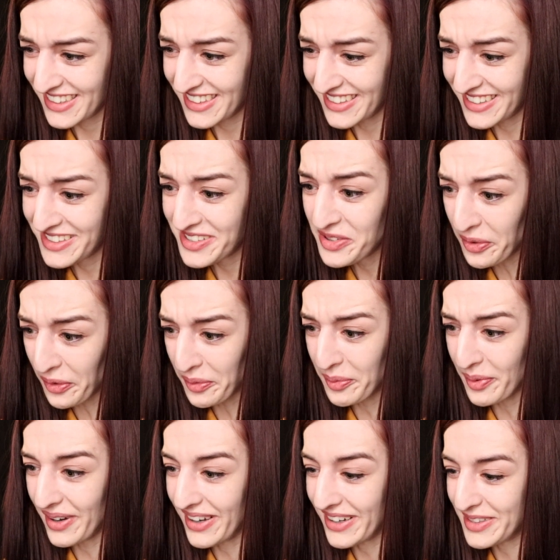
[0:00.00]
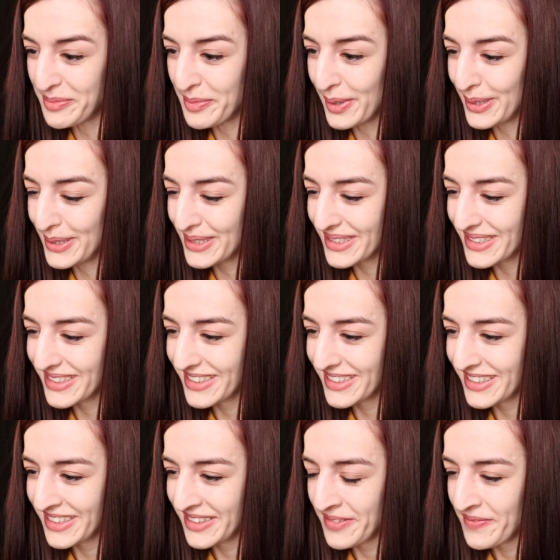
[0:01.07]
Not what I had in mind.
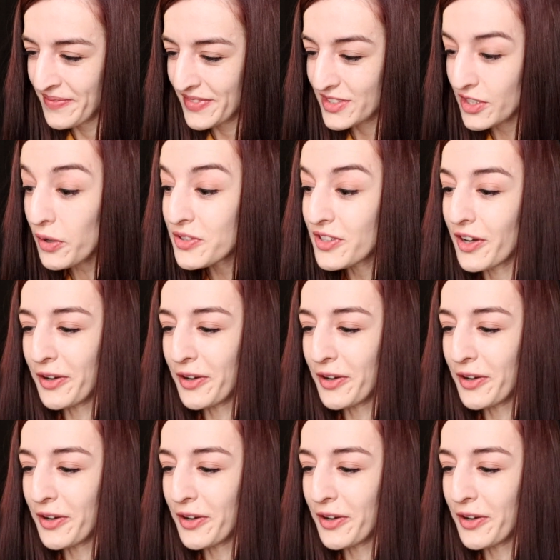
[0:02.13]
Tulsa,